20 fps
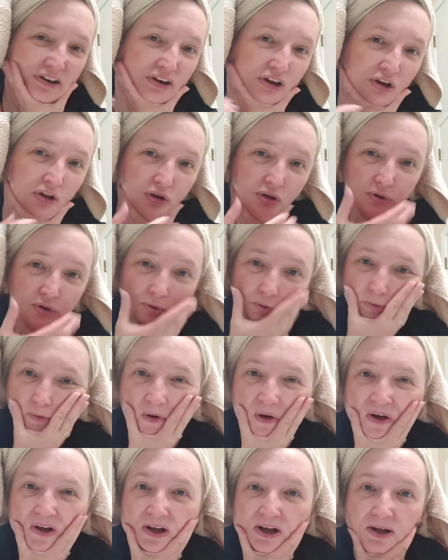
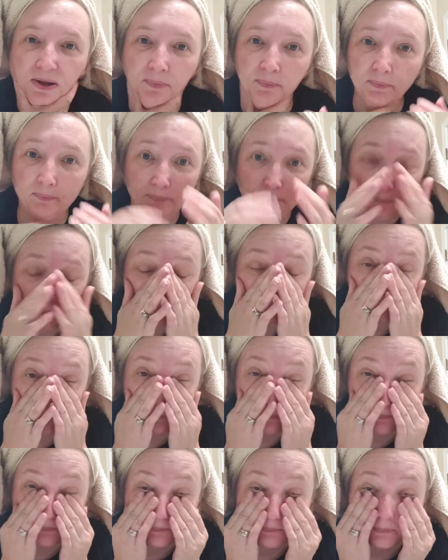new
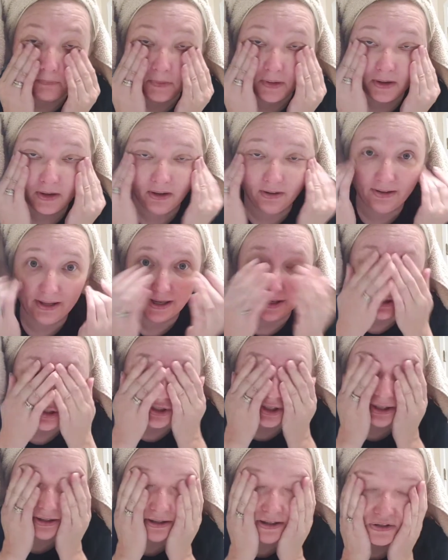
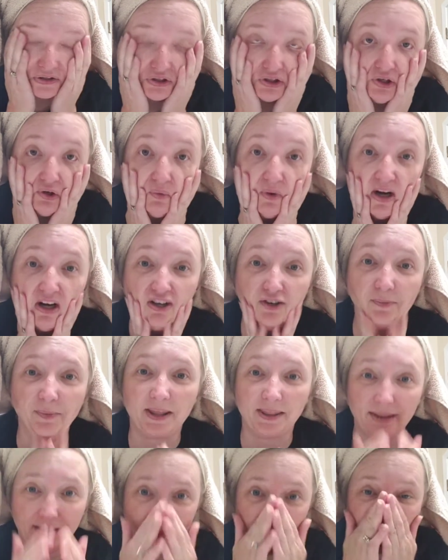collection, this new
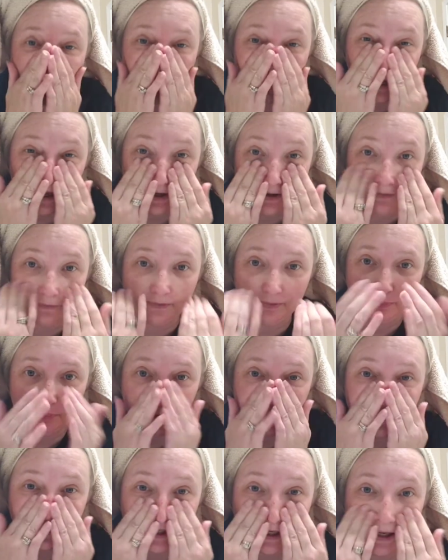regimen that they have
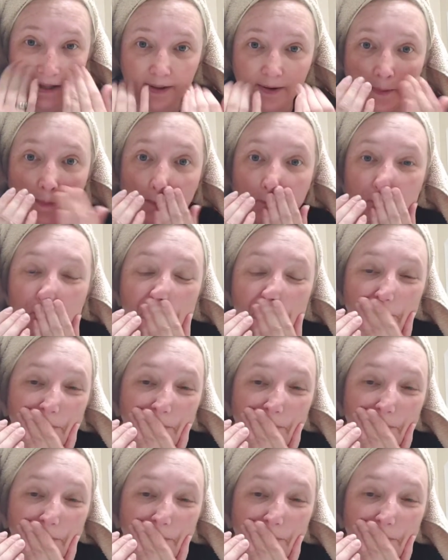put together.